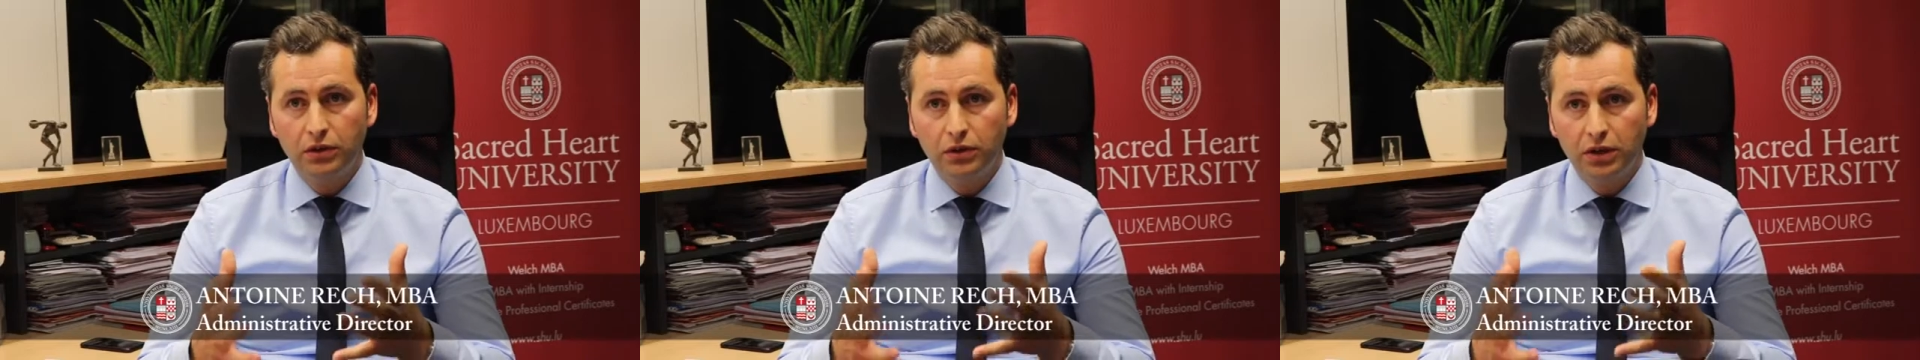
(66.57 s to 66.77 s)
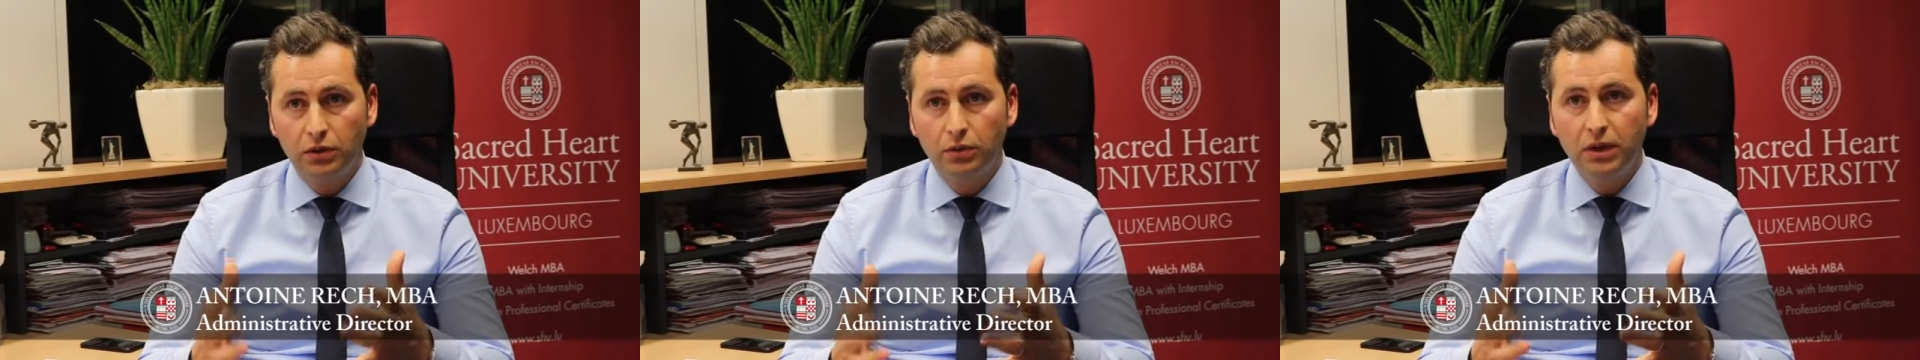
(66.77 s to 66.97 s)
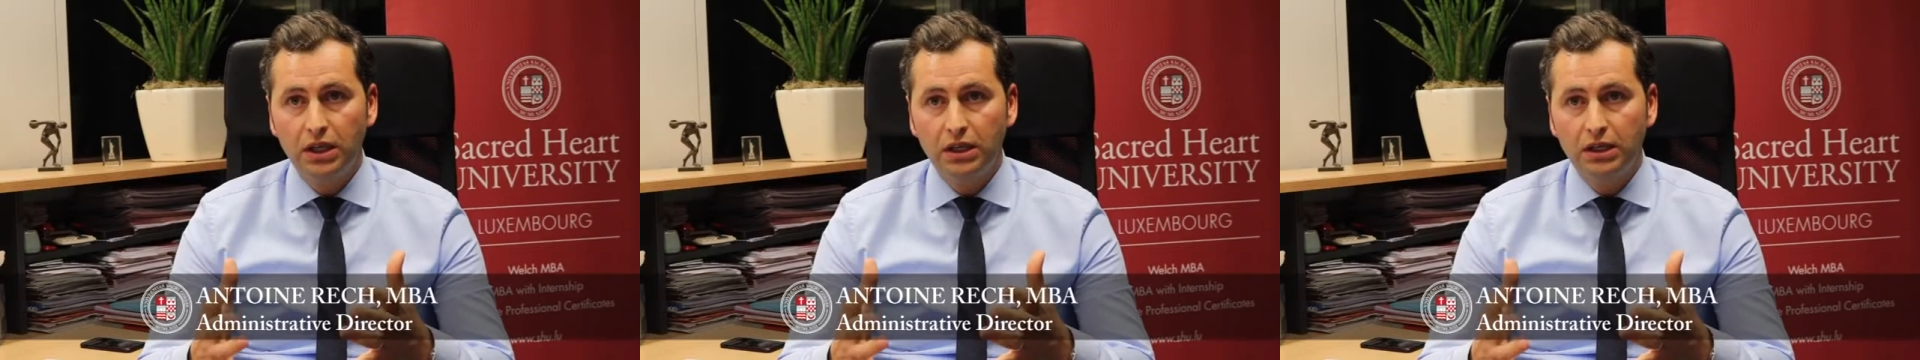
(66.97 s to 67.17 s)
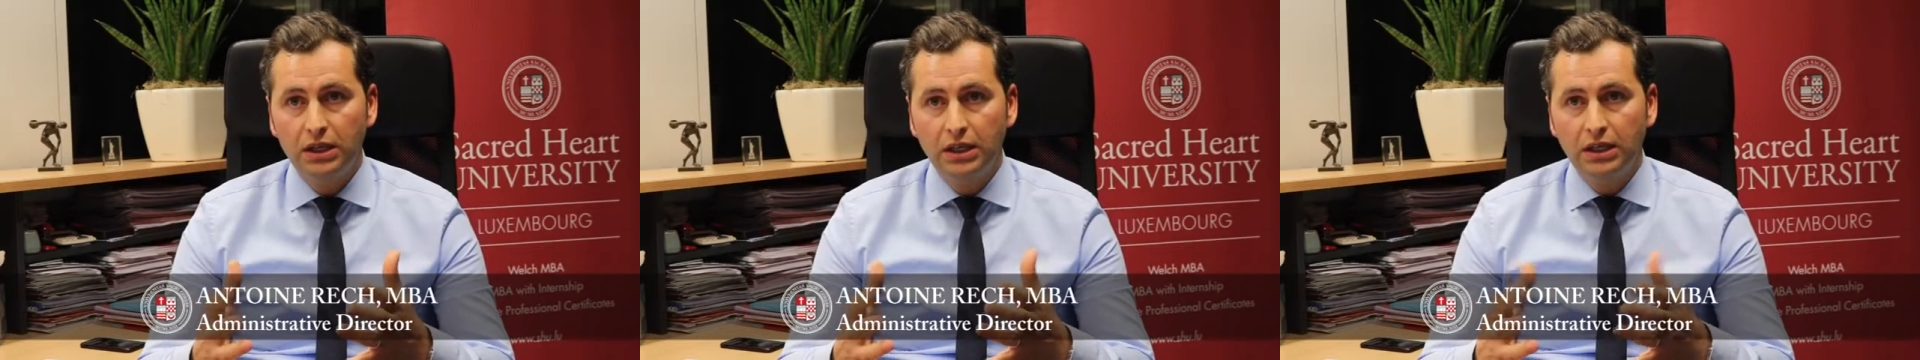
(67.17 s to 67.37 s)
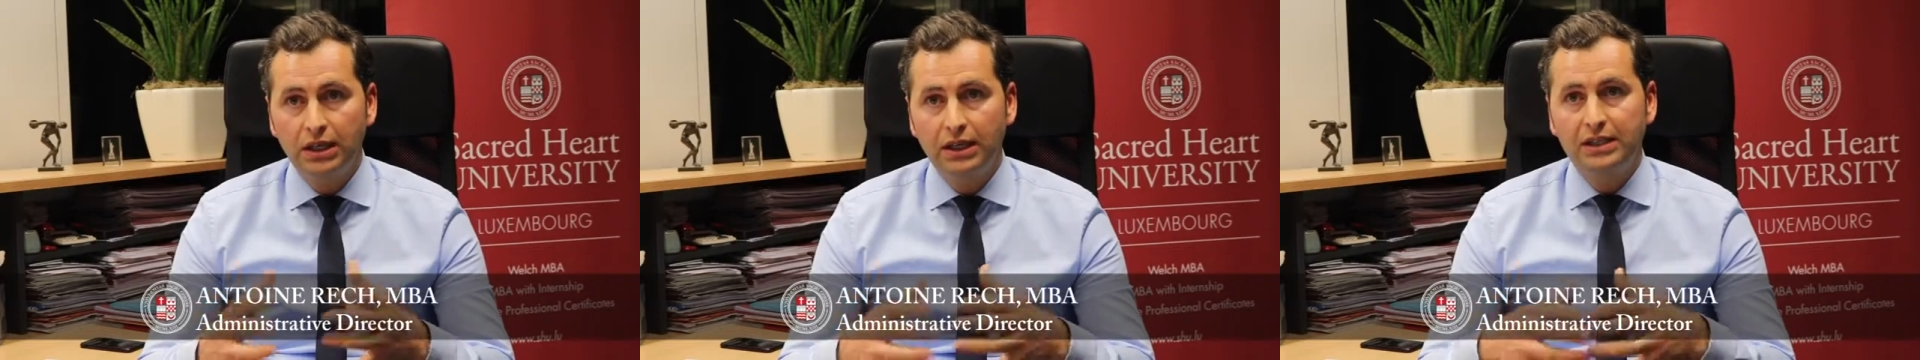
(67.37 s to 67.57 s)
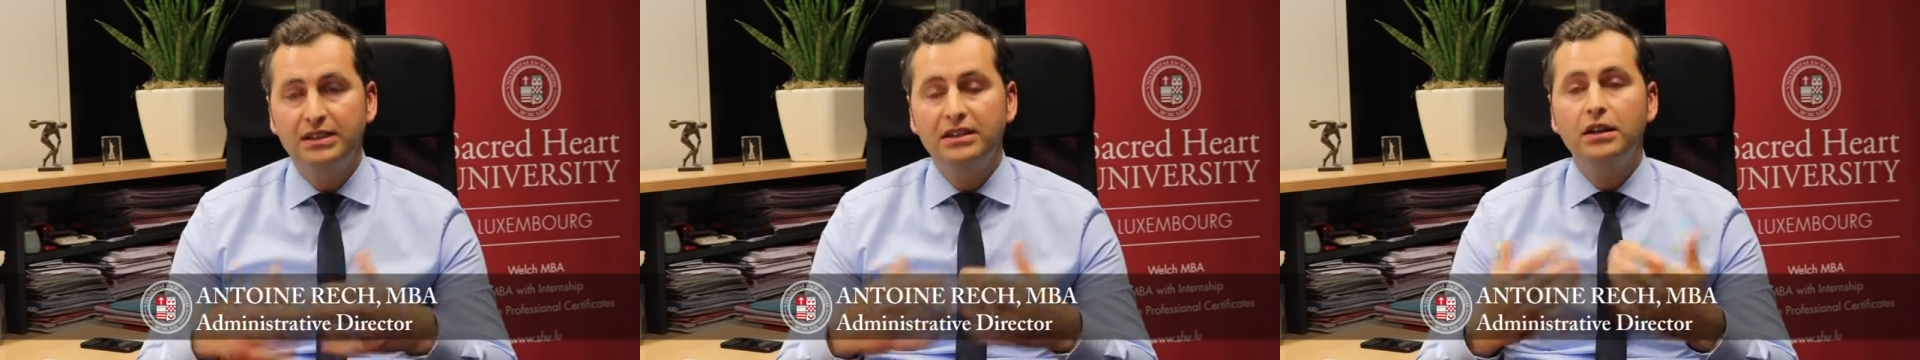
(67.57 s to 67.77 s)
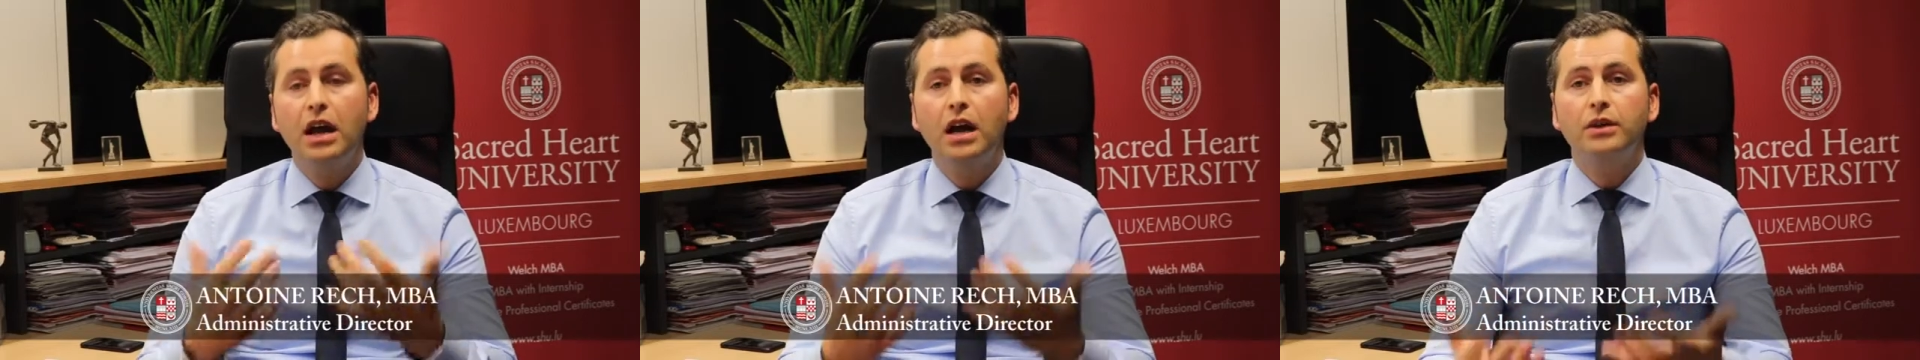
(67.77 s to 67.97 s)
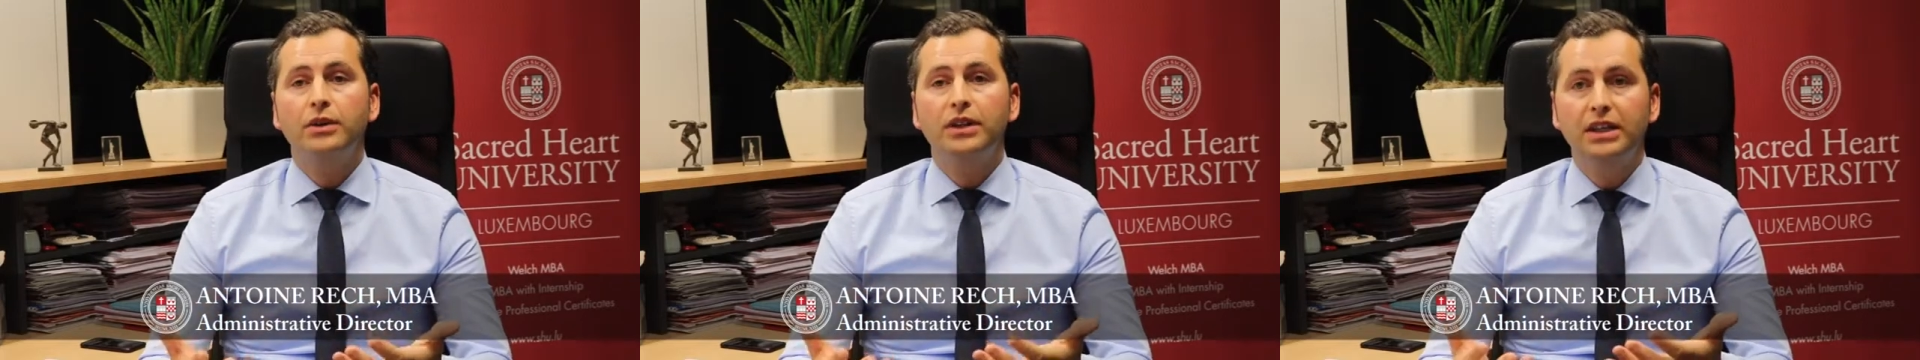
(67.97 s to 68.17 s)
degree is the
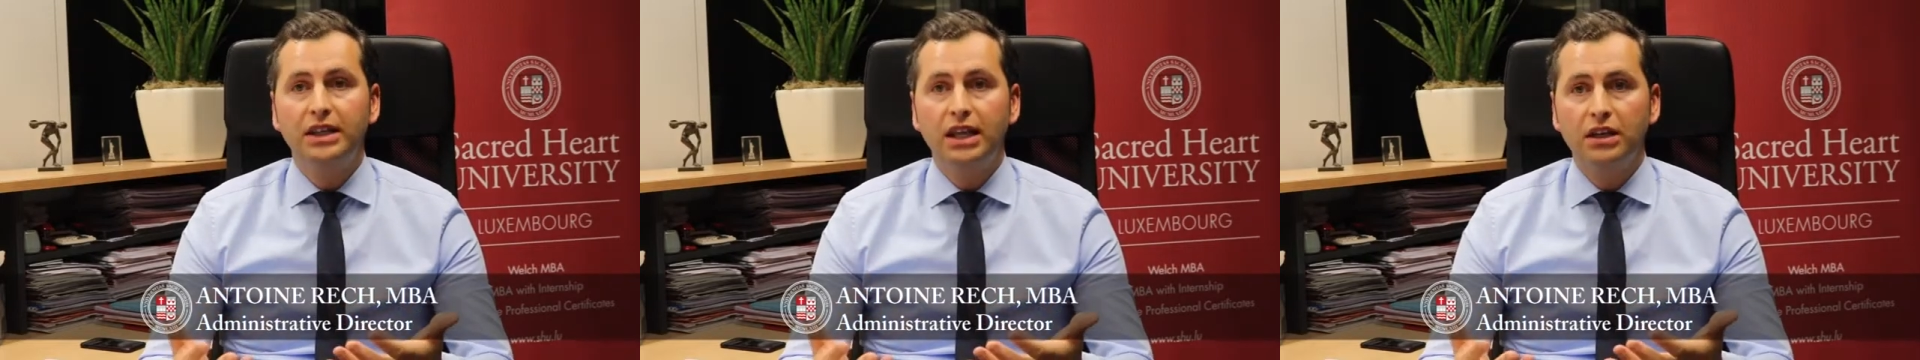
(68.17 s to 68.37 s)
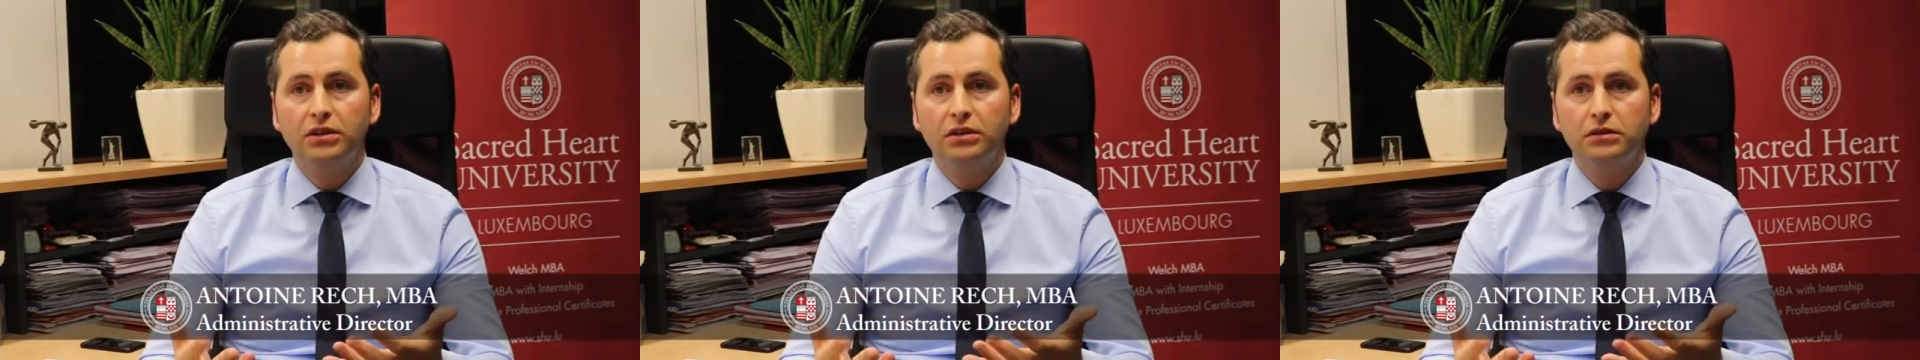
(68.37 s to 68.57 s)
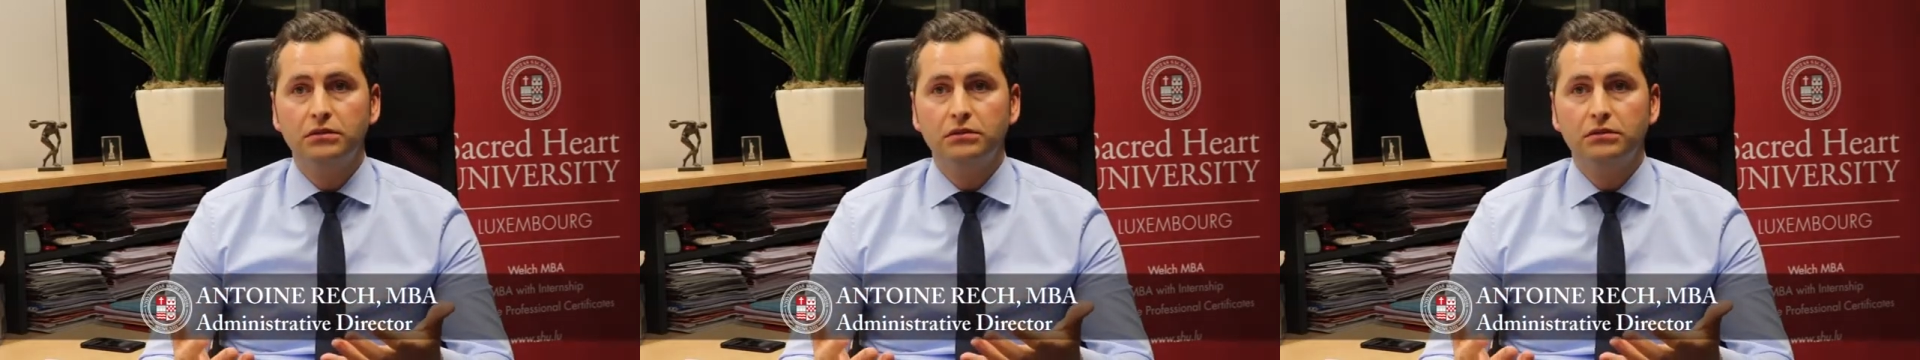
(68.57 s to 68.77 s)
accreditation.